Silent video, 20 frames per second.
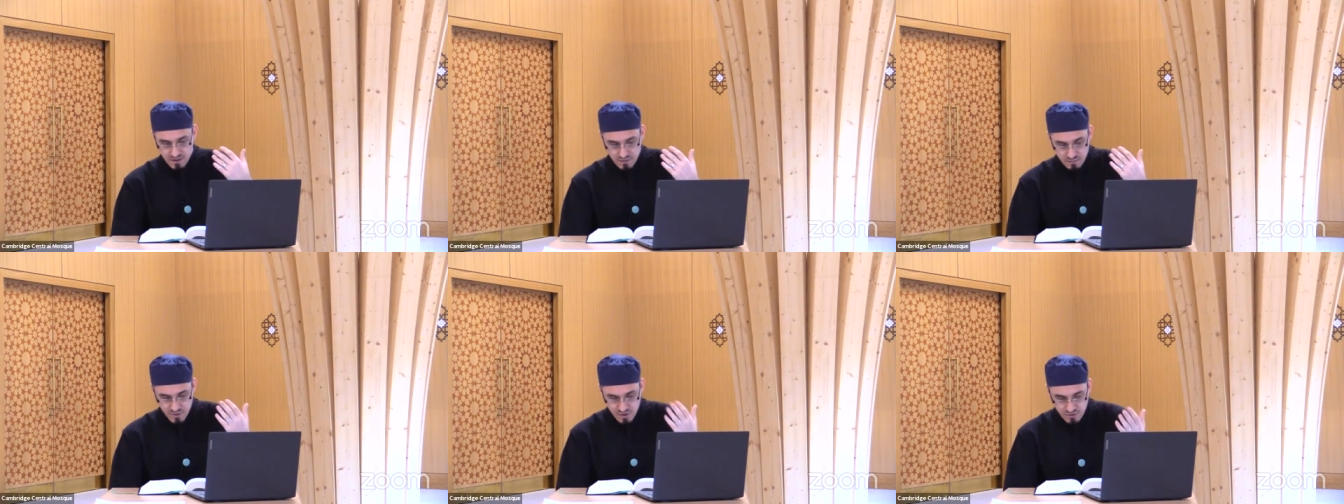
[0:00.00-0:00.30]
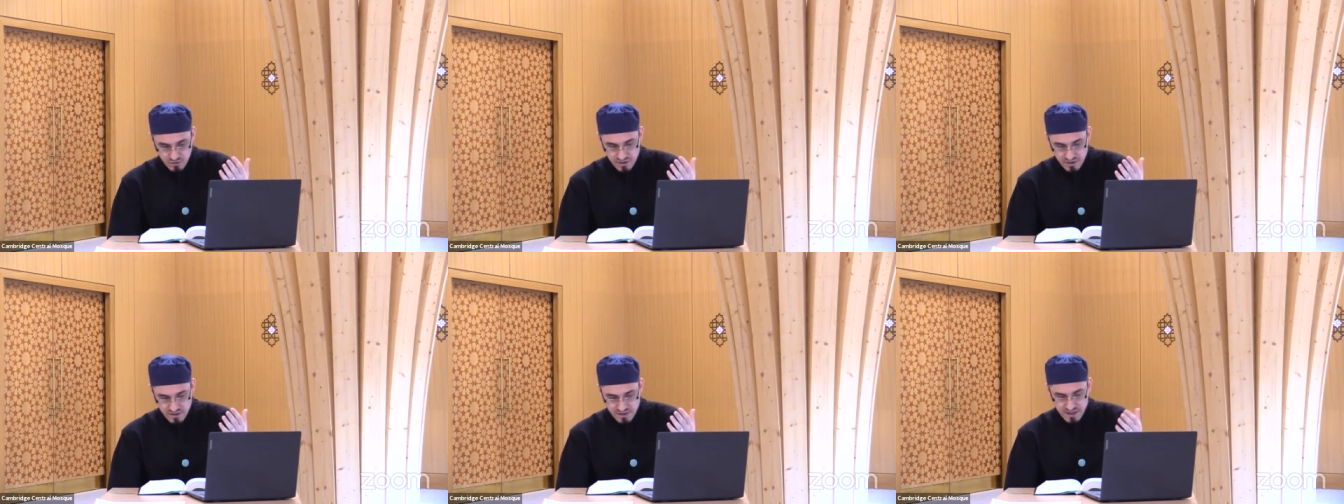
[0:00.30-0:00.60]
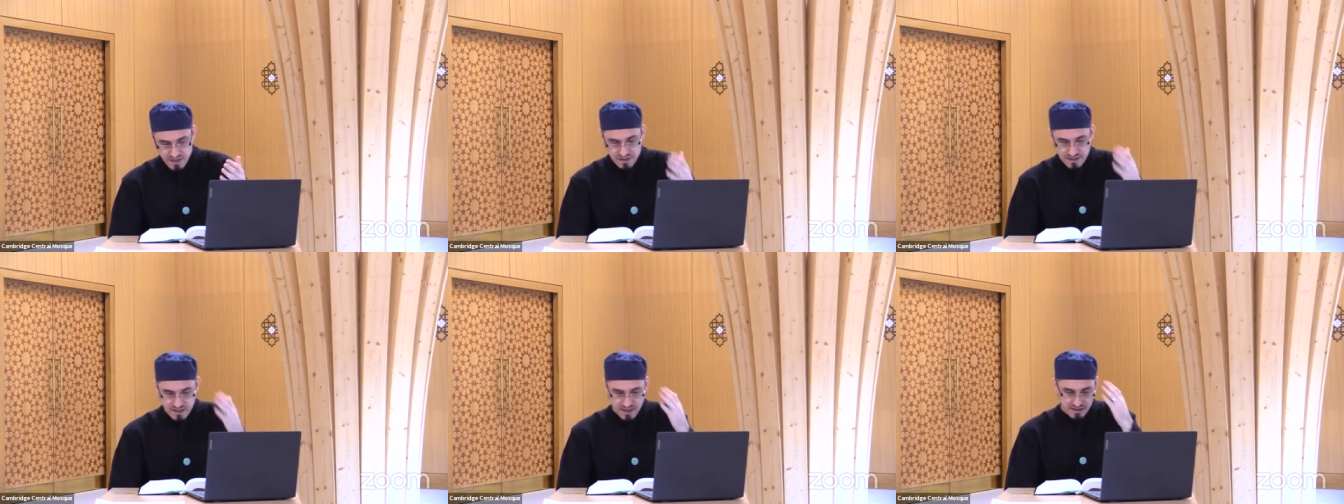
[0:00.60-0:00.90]
We shouldn't
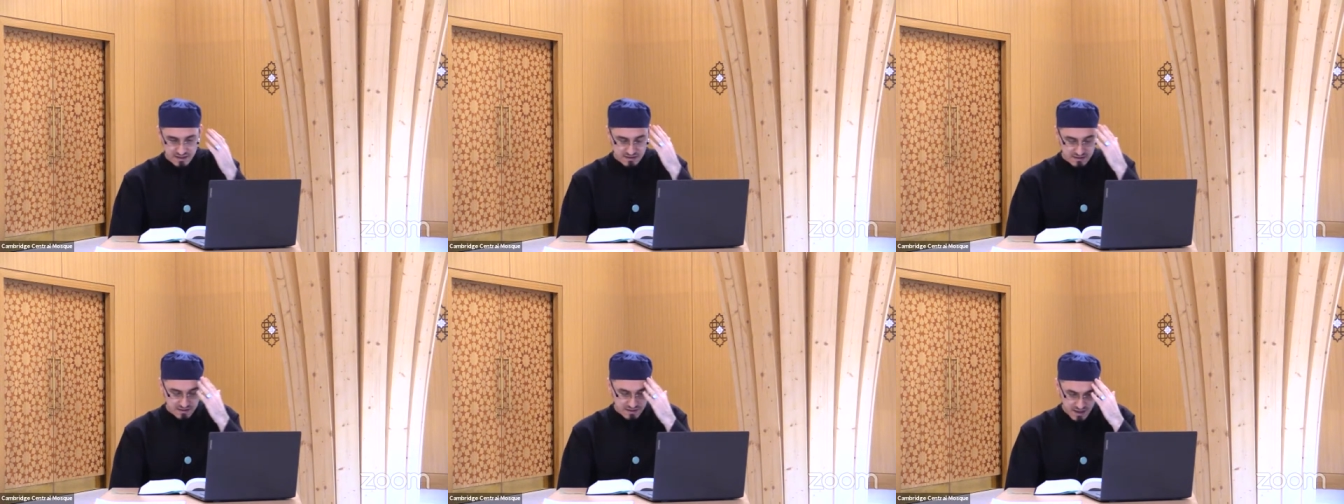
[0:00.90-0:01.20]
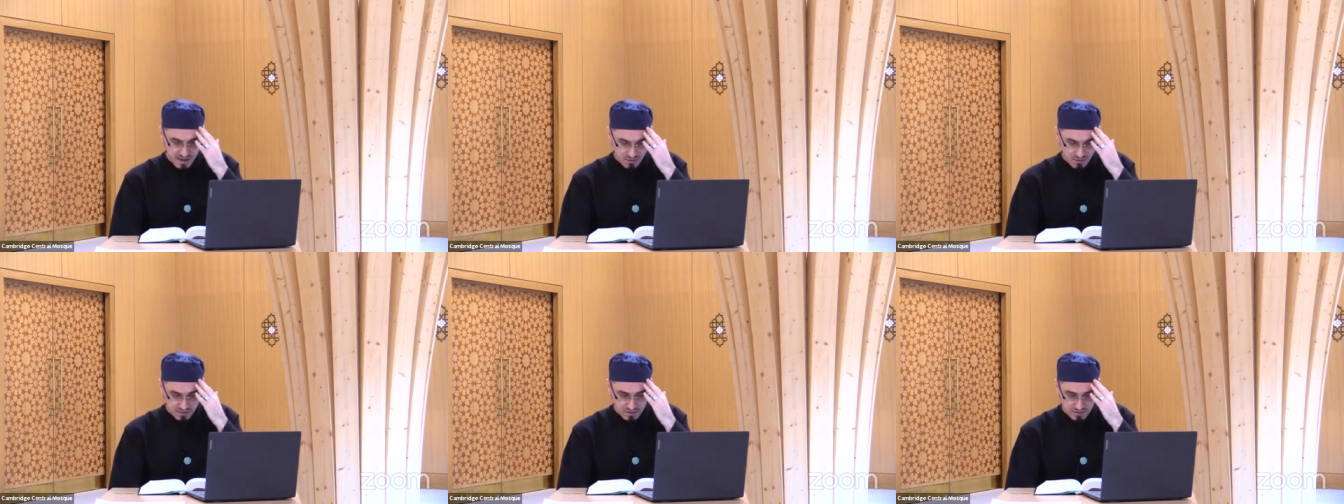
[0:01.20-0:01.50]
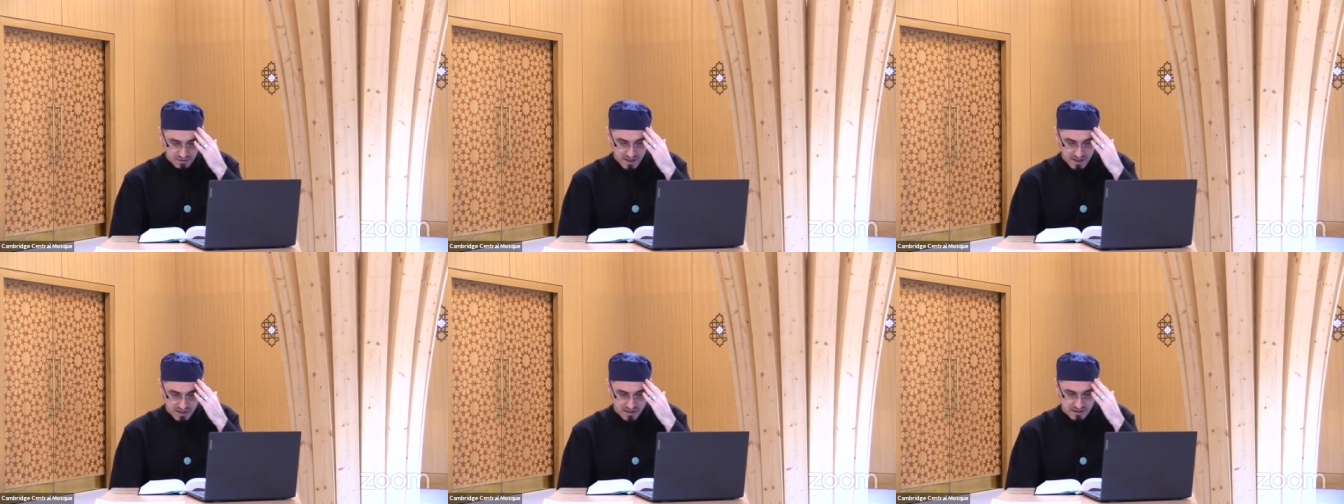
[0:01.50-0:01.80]
think that. They
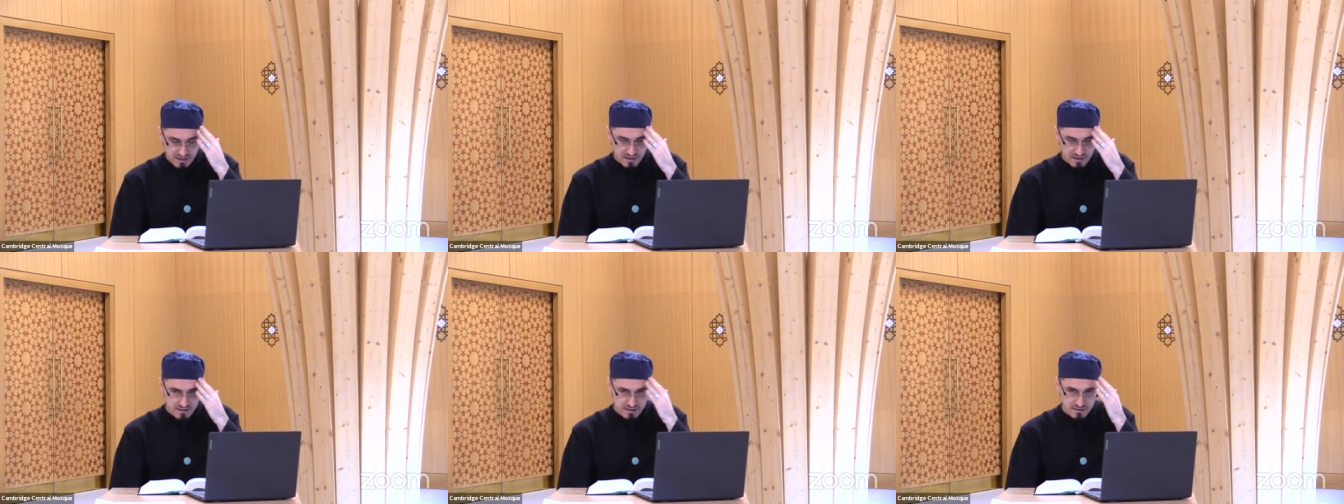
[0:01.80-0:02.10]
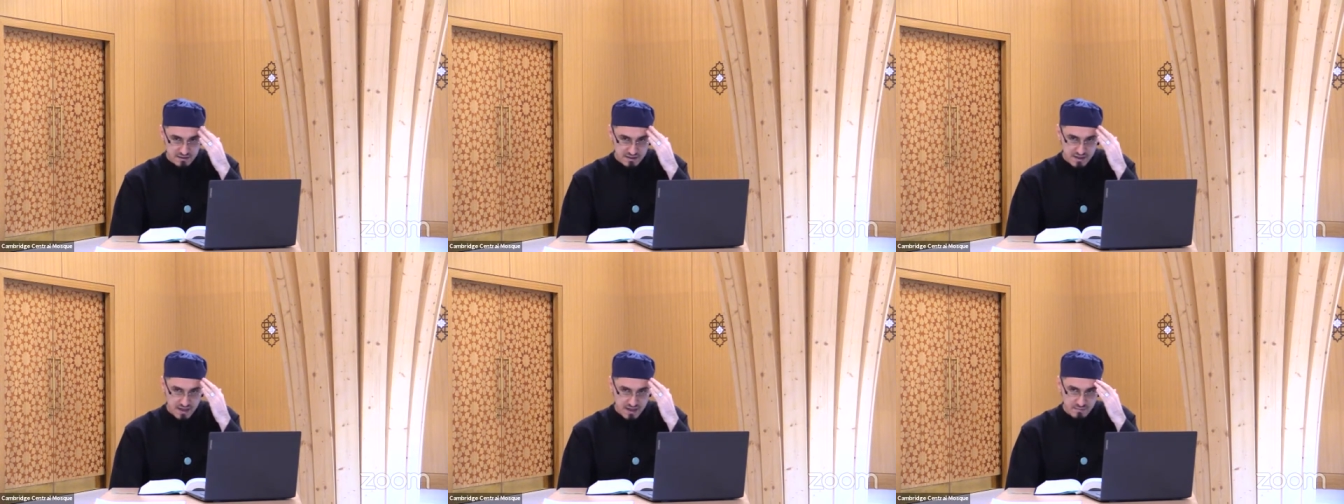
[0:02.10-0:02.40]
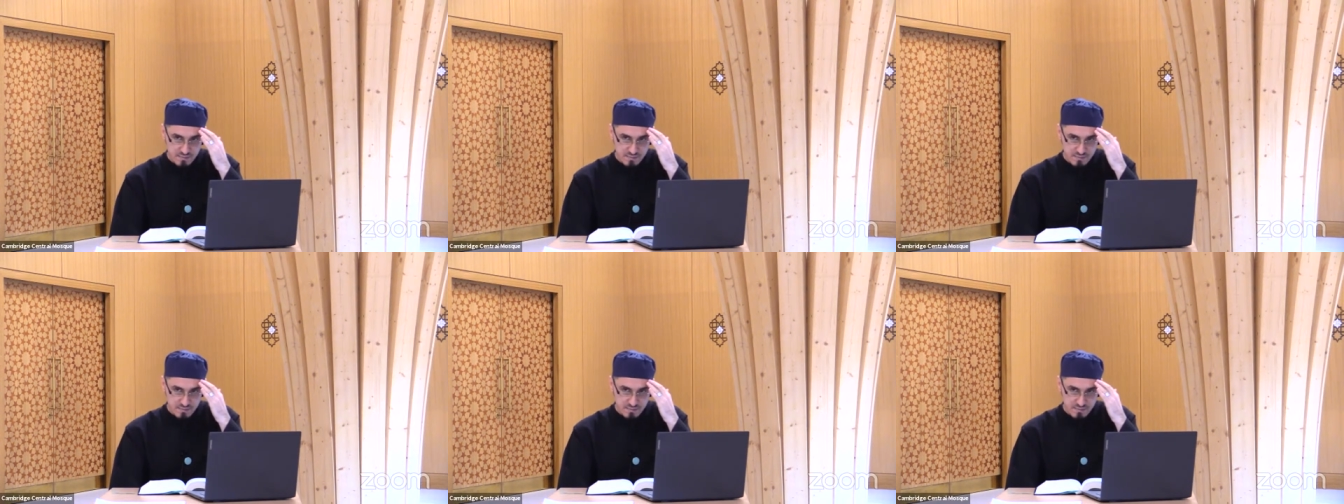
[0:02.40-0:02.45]
also had the